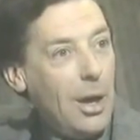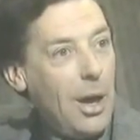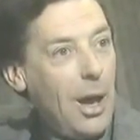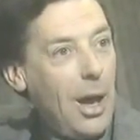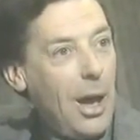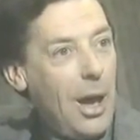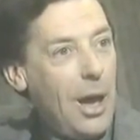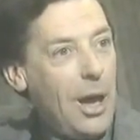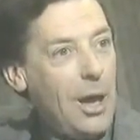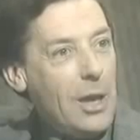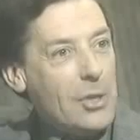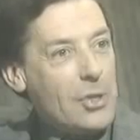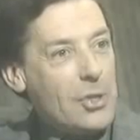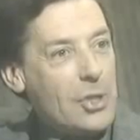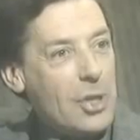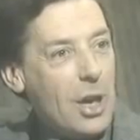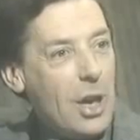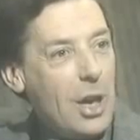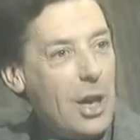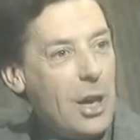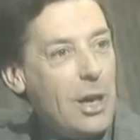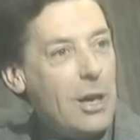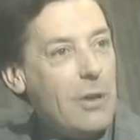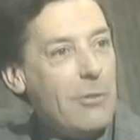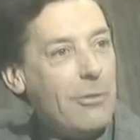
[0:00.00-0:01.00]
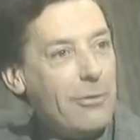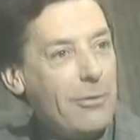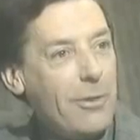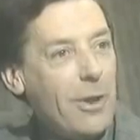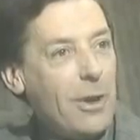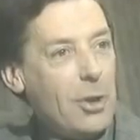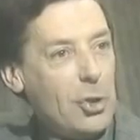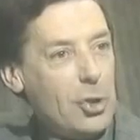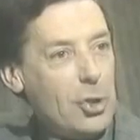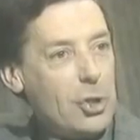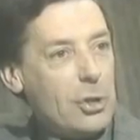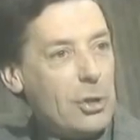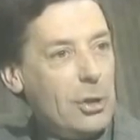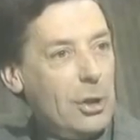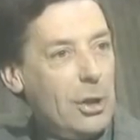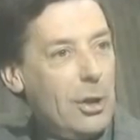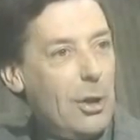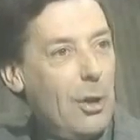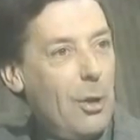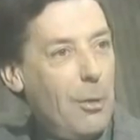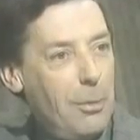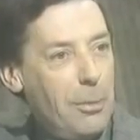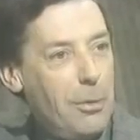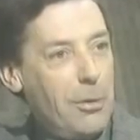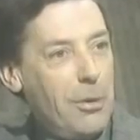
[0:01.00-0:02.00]
as a functionally
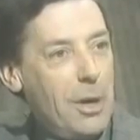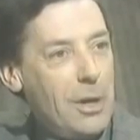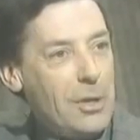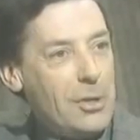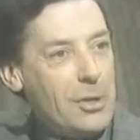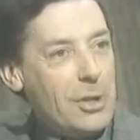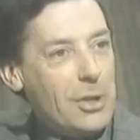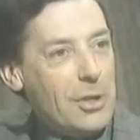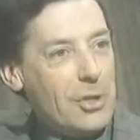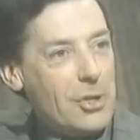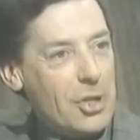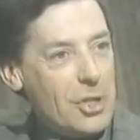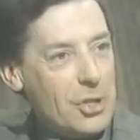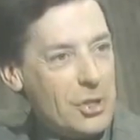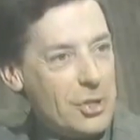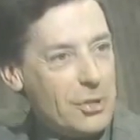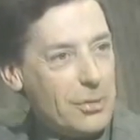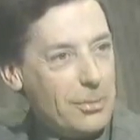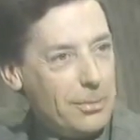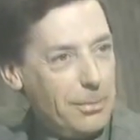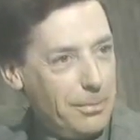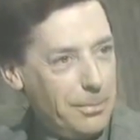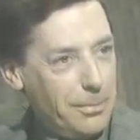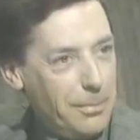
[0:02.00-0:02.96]
operating system.